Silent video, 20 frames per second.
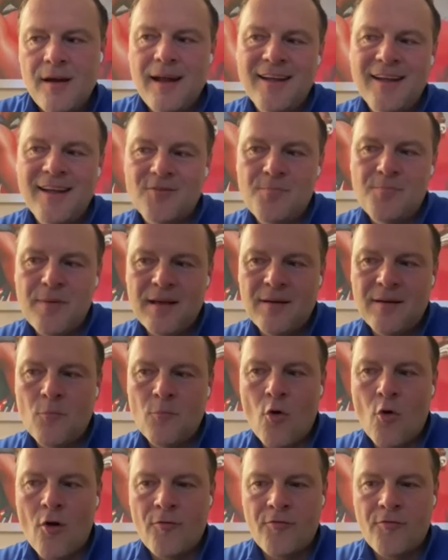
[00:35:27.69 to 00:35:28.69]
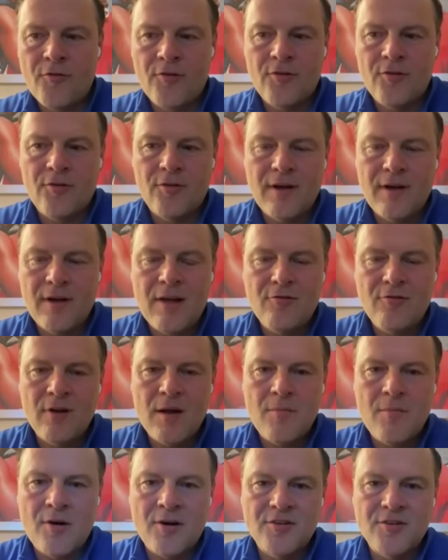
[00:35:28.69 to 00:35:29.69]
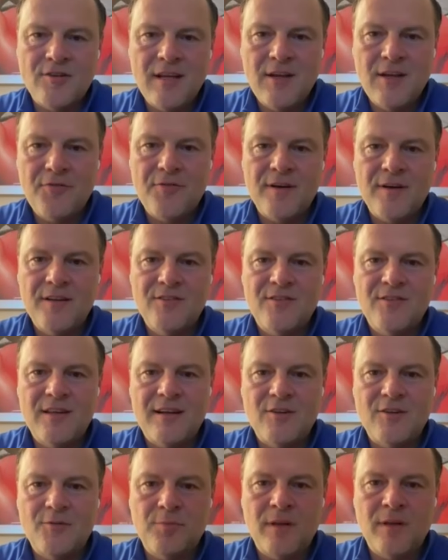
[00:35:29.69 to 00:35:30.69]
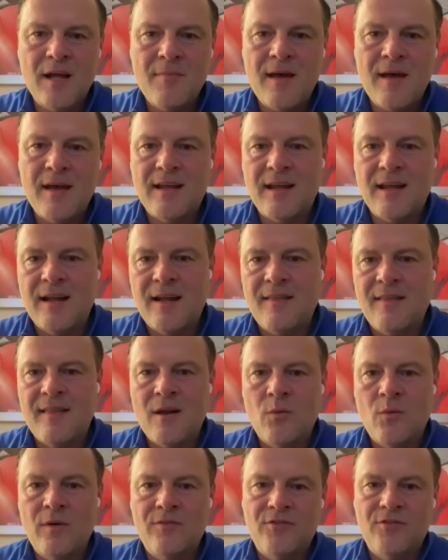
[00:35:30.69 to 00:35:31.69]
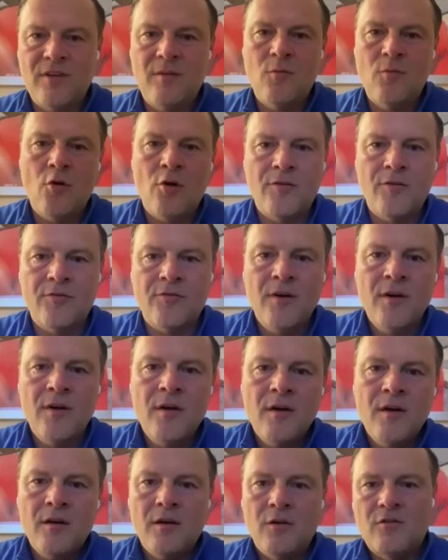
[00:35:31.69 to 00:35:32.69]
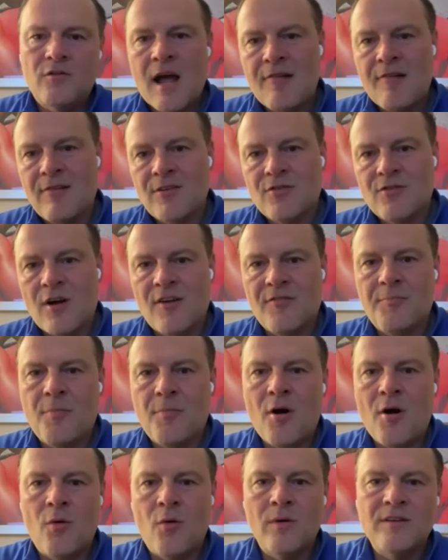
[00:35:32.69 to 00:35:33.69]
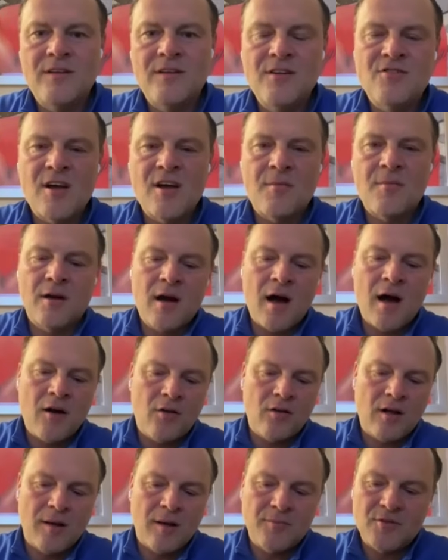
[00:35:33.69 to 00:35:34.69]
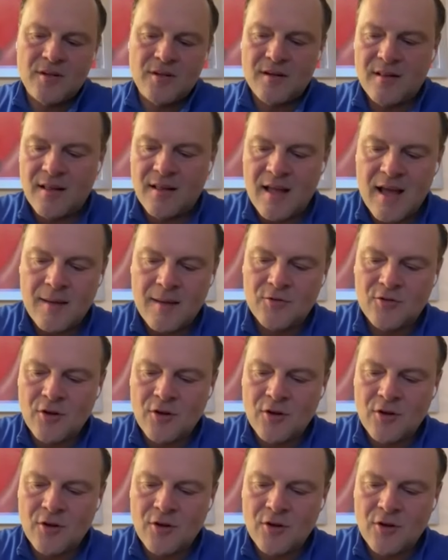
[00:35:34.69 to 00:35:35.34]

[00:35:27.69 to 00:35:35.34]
It's been more for Andrew Nembhard's defense than his playmaking, and then we've seen more of you know Tyrese off ball when TJ McConnell comes into the game.